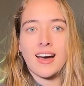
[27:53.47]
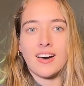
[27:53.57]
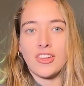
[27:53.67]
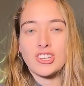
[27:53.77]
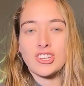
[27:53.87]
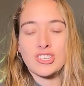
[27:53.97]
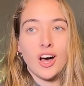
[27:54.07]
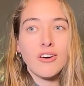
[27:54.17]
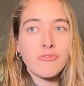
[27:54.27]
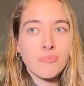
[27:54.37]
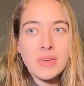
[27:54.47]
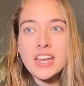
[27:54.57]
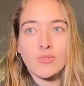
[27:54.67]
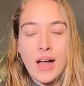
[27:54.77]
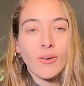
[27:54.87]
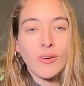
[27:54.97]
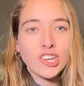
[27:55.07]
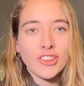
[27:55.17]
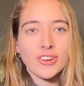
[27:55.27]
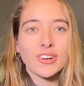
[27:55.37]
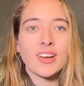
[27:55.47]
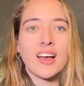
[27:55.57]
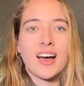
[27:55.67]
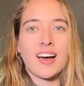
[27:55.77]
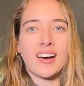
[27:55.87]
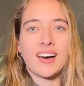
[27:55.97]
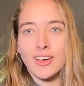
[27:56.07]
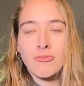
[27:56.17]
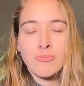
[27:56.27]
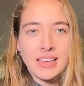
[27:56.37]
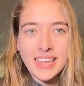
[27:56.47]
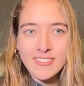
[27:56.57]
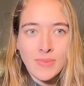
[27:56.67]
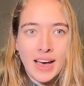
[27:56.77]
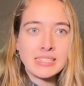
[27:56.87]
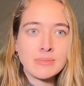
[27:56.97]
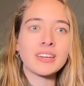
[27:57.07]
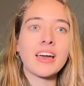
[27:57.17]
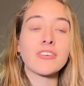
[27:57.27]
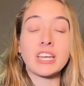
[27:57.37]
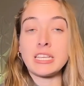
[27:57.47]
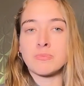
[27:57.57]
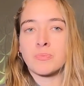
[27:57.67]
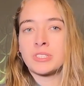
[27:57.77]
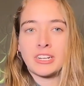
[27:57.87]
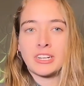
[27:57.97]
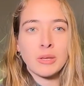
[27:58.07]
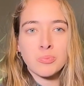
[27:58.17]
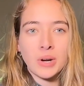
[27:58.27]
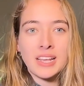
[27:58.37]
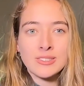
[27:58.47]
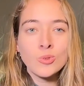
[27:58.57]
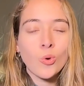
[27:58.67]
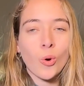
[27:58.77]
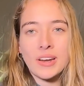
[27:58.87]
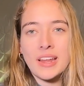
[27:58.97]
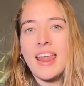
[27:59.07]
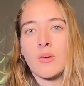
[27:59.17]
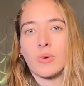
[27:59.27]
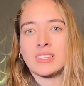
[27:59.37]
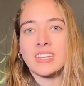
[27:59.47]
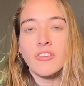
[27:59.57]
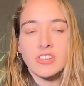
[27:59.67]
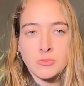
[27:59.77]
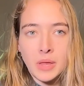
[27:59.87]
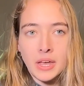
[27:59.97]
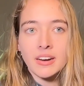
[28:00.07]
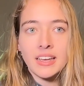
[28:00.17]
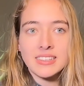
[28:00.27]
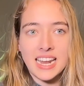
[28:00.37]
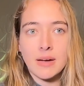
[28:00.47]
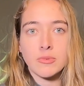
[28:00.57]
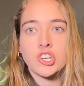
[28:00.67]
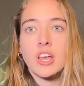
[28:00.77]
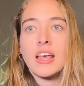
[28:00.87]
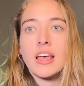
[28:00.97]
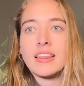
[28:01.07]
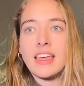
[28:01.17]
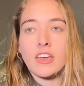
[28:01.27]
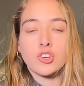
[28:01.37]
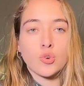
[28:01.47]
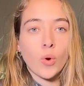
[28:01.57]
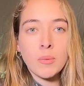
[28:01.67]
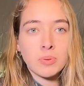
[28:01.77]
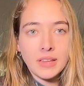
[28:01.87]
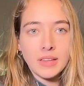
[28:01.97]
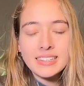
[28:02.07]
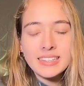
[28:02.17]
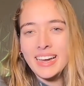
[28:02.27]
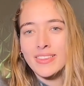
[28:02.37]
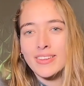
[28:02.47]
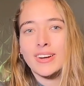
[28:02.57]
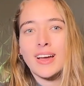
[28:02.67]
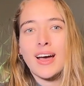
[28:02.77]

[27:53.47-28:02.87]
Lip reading: They just love being around each other. They love playing the game of basketball together. He's particularly praised Luke Cornett and what a selfless player he is and how much they enjoy playing together.